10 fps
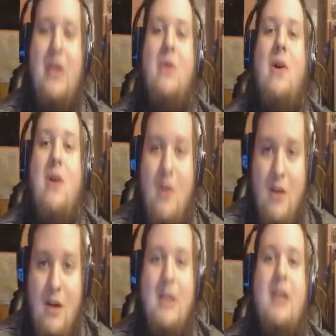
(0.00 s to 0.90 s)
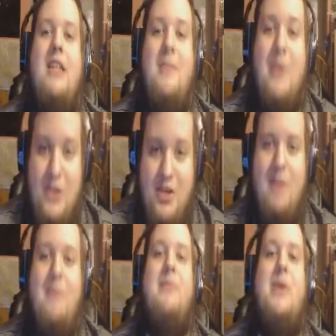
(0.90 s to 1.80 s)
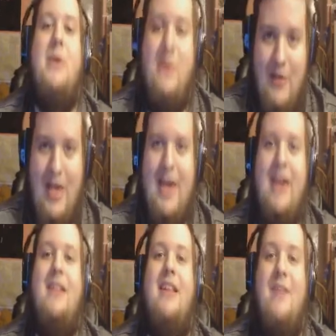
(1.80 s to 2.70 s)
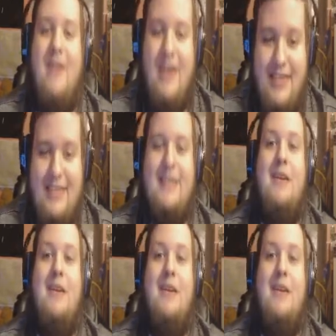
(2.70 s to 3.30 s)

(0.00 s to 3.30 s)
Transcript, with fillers: You are the most beautiful idol there is.